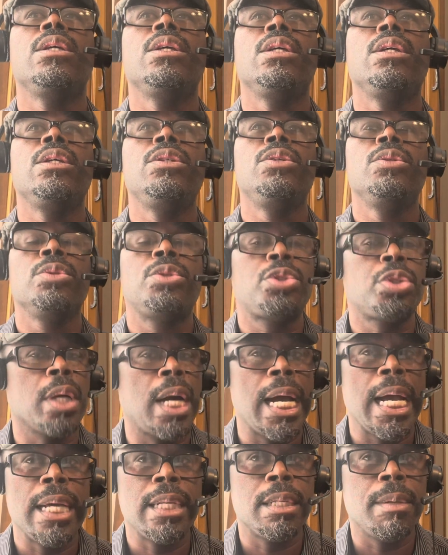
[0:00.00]
you
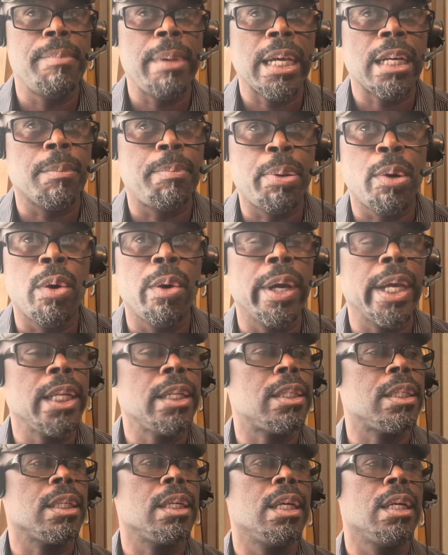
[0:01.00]
trying to make a
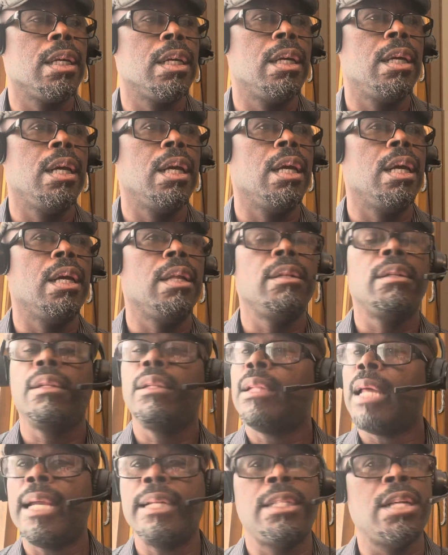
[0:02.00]
point,
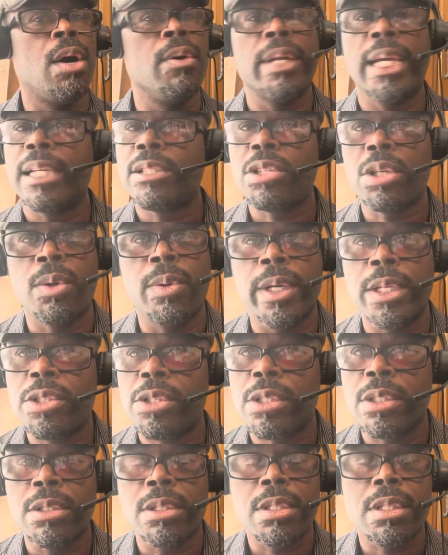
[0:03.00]
they don't answer
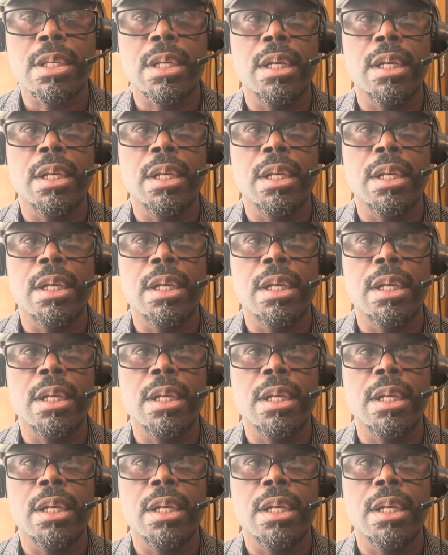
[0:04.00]
questions.